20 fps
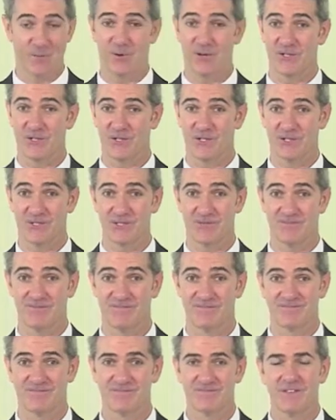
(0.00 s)
breaches.
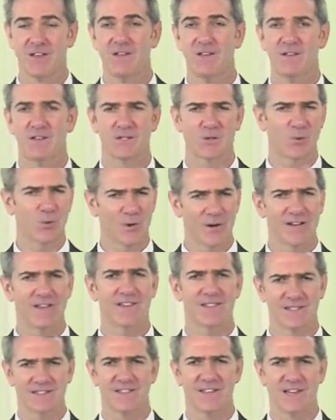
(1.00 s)
So what
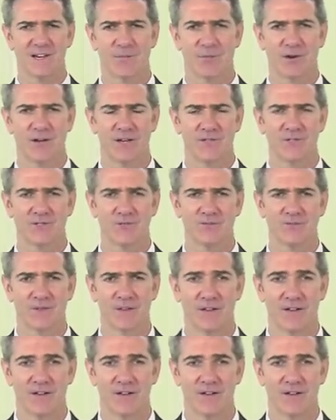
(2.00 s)
is a data breach?